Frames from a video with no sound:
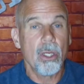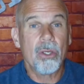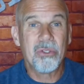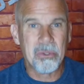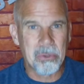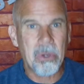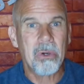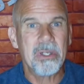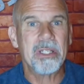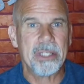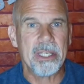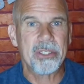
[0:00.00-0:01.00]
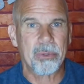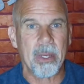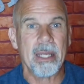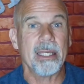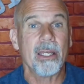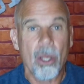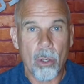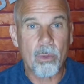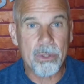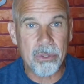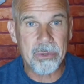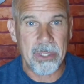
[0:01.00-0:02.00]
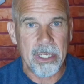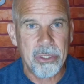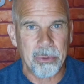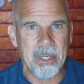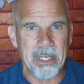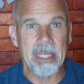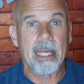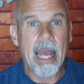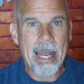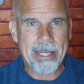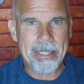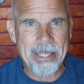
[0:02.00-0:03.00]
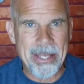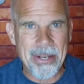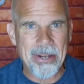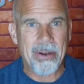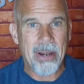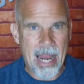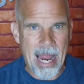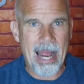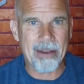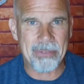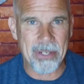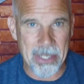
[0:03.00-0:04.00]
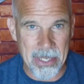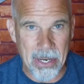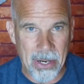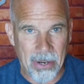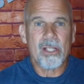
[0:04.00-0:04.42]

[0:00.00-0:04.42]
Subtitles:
You learn to teach reading when you teach reading year after year.